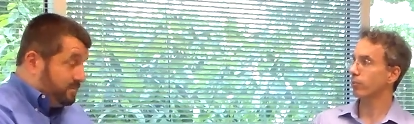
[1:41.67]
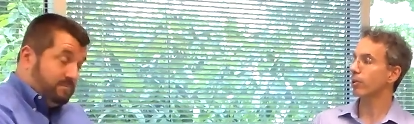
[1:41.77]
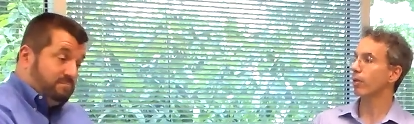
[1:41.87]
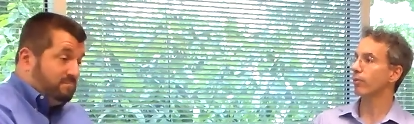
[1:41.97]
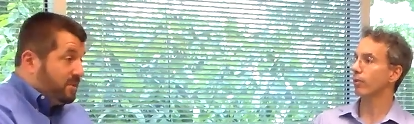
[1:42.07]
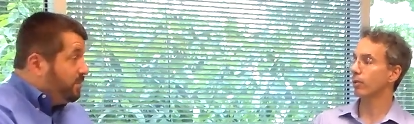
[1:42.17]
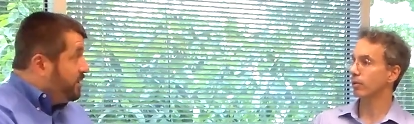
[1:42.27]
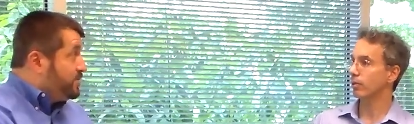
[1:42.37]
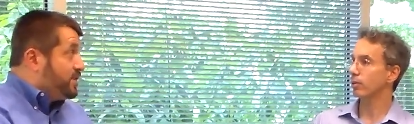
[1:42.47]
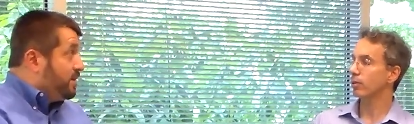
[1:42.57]
Speaker 1: shell. C M T S. Right? Could
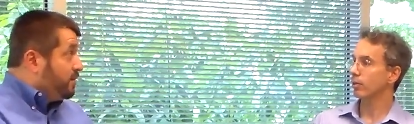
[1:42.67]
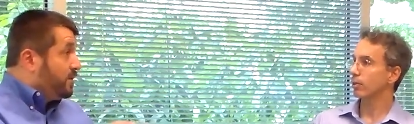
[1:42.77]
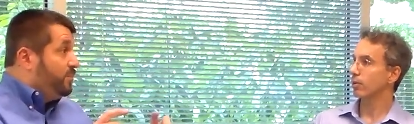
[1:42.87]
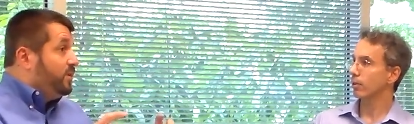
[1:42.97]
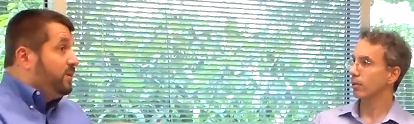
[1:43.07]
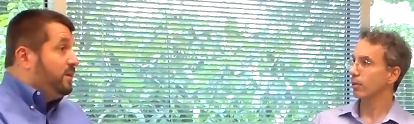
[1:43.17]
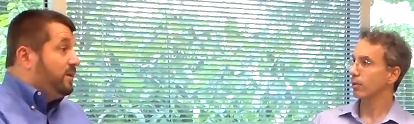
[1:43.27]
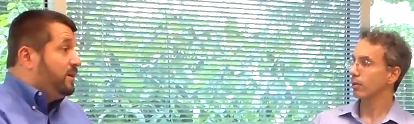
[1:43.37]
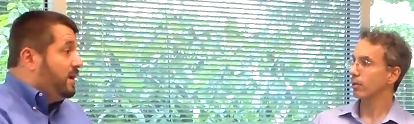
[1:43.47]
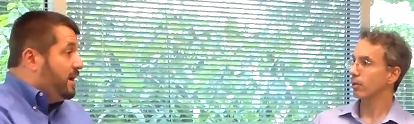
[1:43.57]
be a shell, could
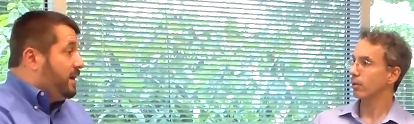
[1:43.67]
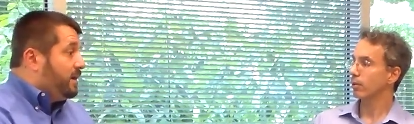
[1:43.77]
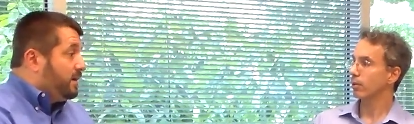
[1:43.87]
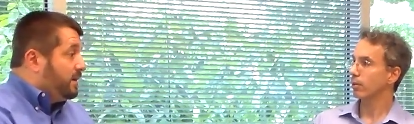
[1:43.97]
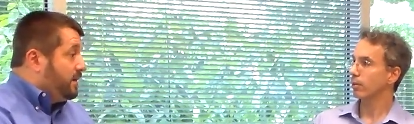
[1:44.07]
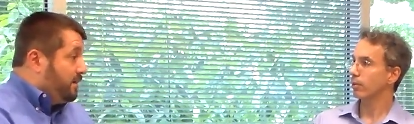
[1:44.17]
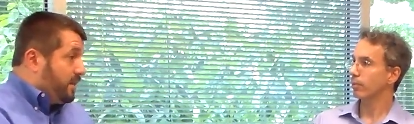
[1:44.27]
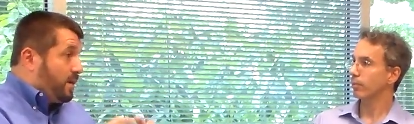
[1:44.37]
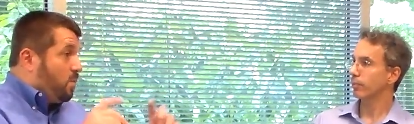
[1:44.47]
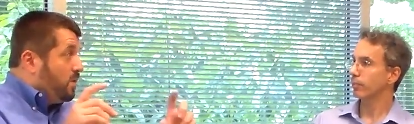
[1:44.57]
be, uh, you
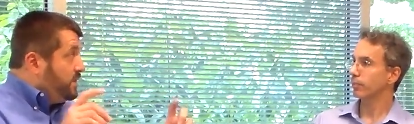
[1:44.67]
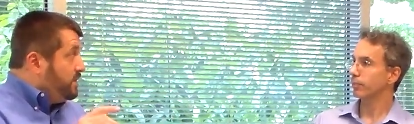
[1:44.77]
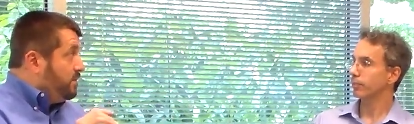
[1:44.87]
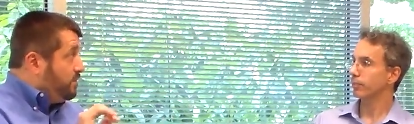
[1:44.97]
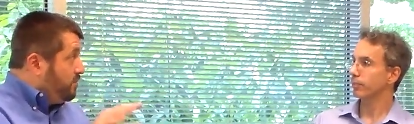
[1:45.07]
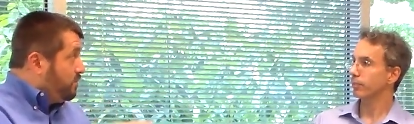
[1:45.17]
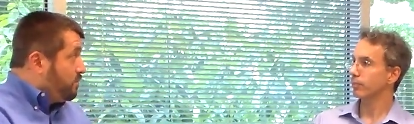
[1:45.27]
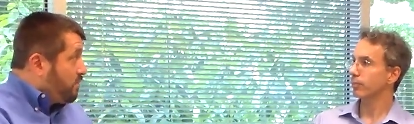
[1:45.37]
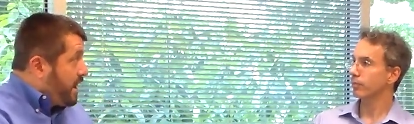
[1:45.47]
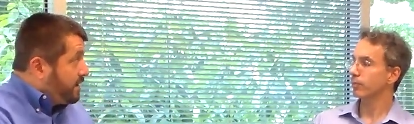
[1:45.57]
know, like a one U
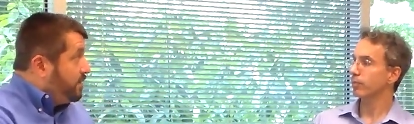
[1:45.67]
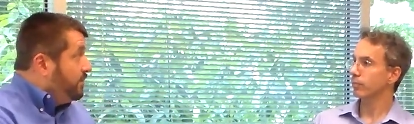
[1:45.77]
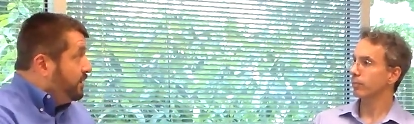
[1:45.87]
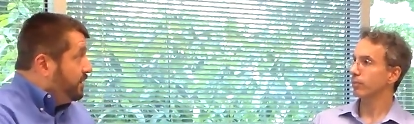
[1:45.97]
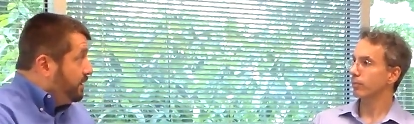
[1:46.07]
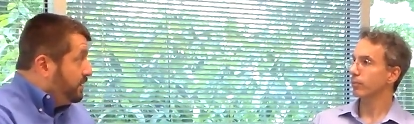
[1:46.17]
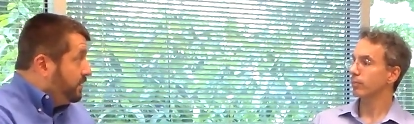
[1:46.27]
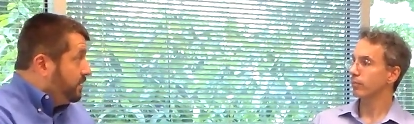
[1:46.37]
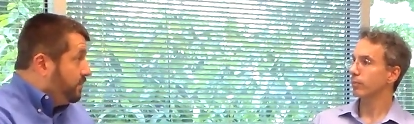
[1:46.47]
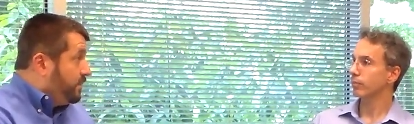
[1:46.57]
rack unit.
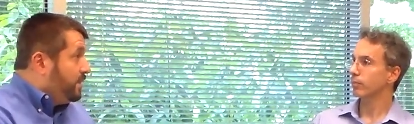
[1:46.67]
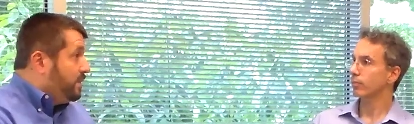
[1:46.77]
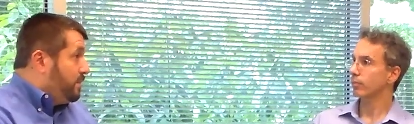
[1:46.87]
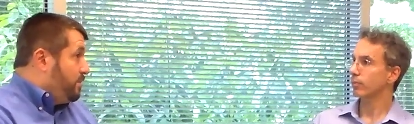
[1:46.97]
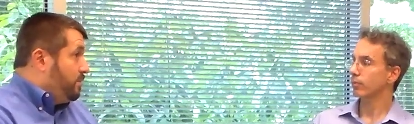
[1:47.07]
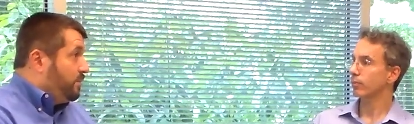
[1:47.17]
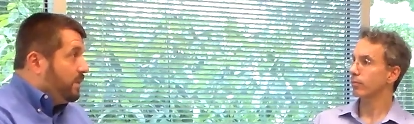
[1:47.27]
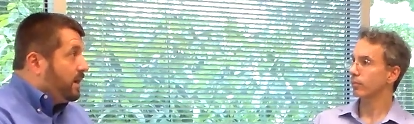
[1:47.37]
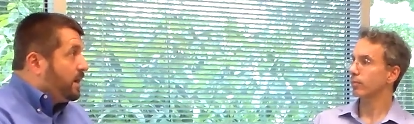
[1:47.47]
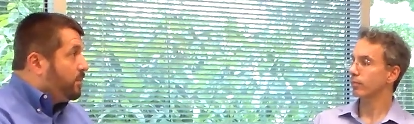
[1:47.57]
Uh, but
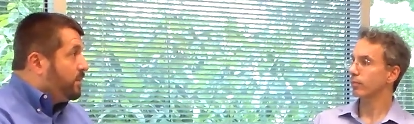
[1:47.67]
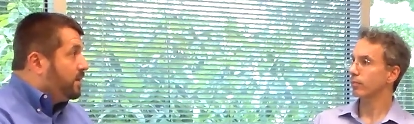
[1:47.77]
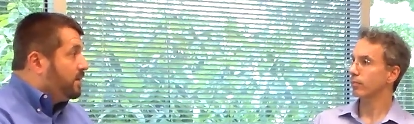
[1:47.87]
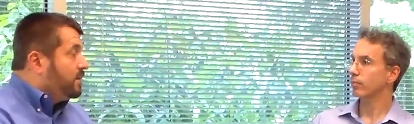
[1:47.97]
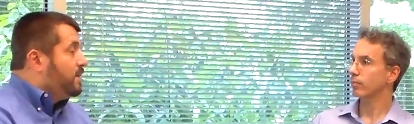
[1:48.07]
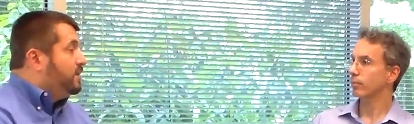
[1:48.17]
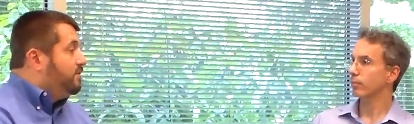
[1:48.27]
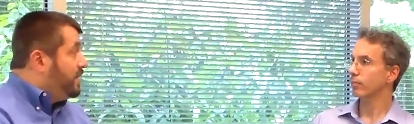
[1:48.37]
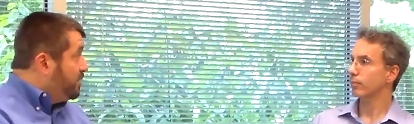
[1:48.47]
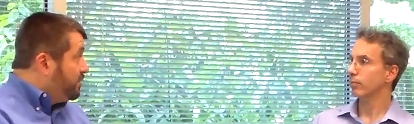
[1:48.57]
the, the,
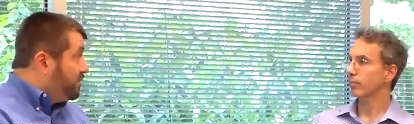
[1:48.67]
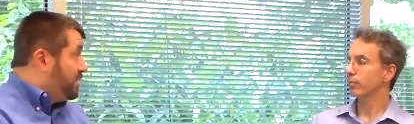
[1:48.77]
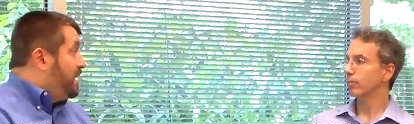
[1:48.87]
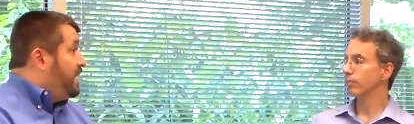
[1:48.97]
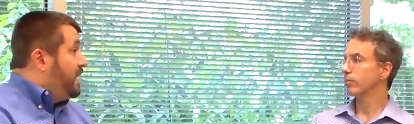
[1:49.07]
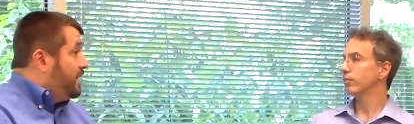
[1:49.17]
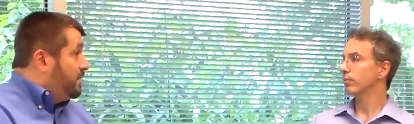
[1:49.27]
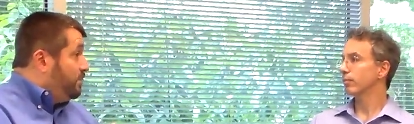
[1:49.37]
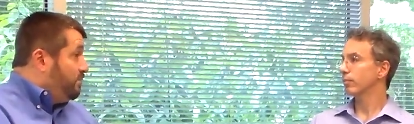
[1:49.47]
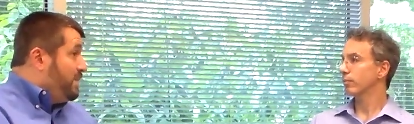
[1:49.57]
the vendors
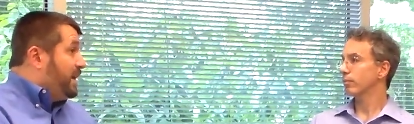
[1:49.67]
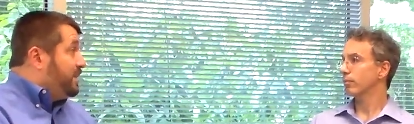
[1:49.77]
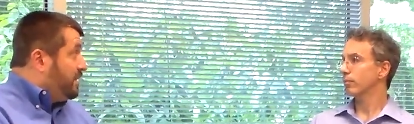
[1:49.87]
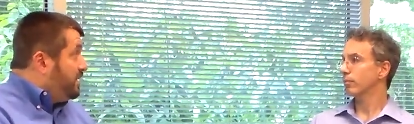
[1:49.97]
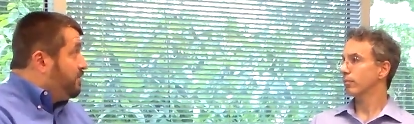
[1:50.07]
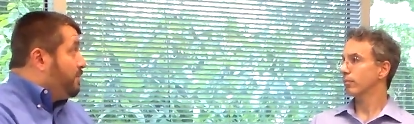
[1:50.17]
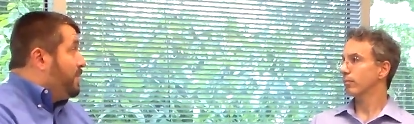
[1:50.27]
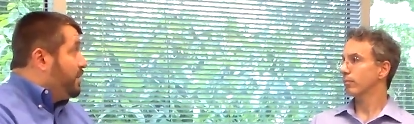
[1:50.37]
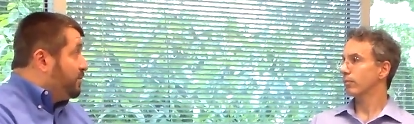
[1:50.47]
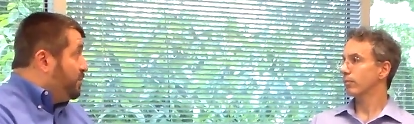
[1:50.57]
make the
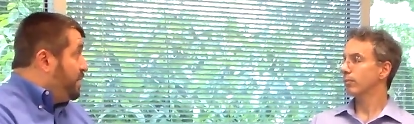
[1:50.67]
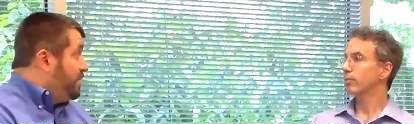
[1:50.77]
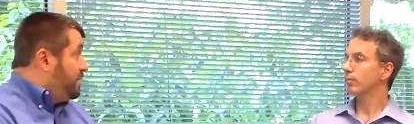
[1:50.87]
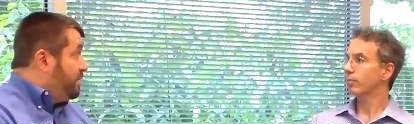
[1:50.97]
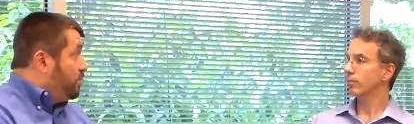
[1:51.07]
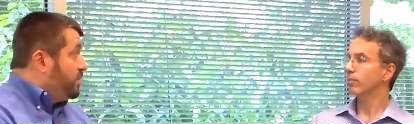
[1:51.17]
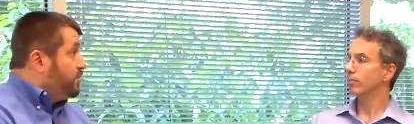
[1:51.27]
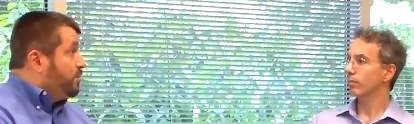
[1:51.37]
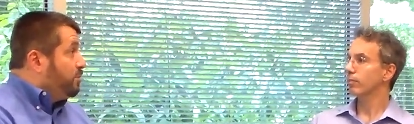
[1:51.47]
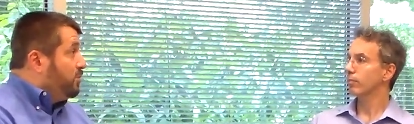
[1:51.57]
different models dependent on what
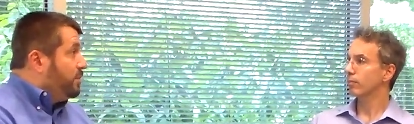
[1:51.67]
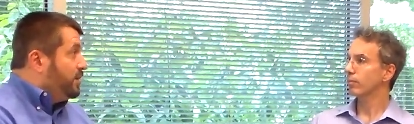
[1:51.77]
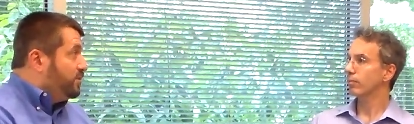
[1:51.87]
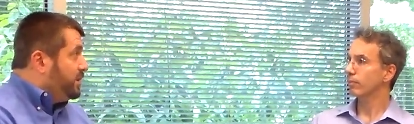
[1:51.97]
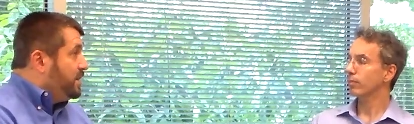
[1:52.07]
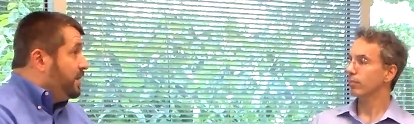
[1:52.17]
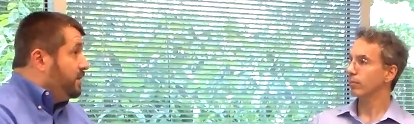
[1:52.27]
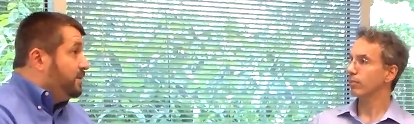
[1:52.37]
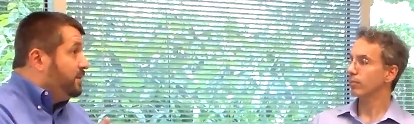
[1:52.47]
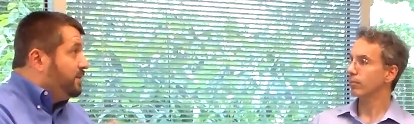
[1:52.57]
your deployment is. But yeah,
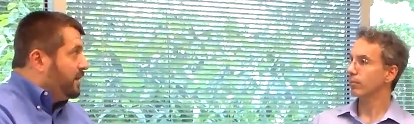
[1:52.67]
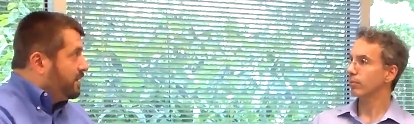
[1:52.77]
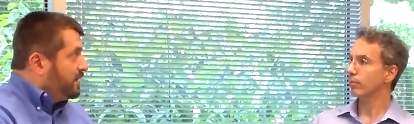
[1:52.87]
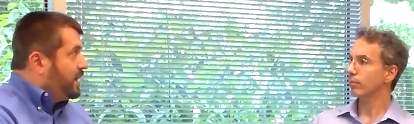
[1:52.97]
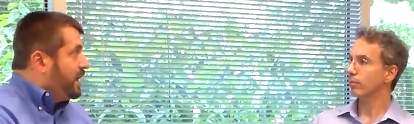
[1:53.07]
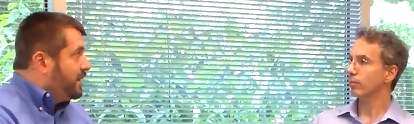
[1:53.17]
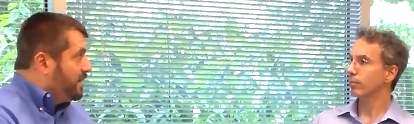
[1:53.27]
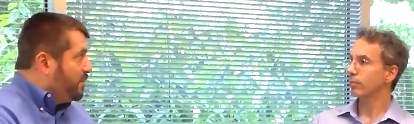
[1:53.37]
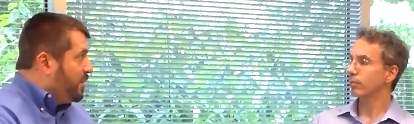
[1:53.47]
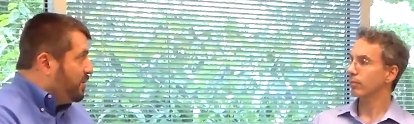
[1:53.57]
you could technically hang
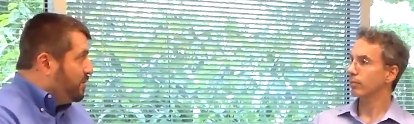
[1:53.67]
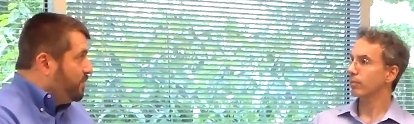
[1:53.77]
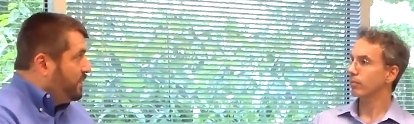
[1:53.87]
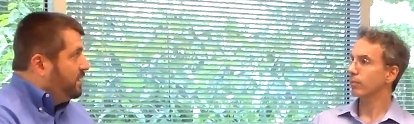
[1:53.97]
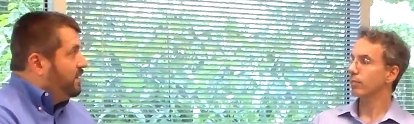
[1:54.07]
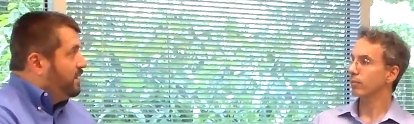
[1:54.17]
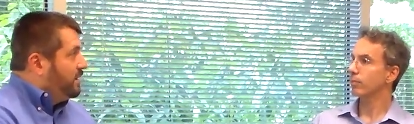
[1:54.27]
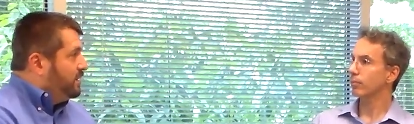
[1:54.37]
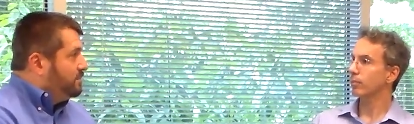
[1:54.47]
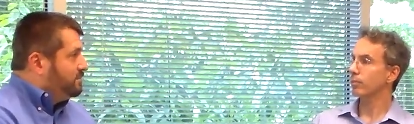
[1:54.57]
it on a pole
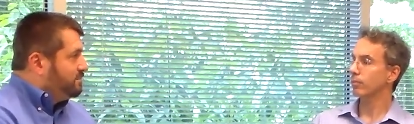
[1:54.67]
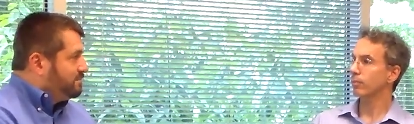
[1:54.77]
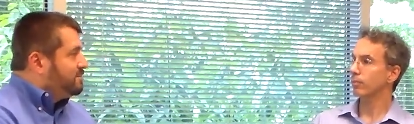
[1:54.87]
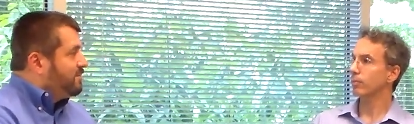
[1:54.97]
um, mm-hmm.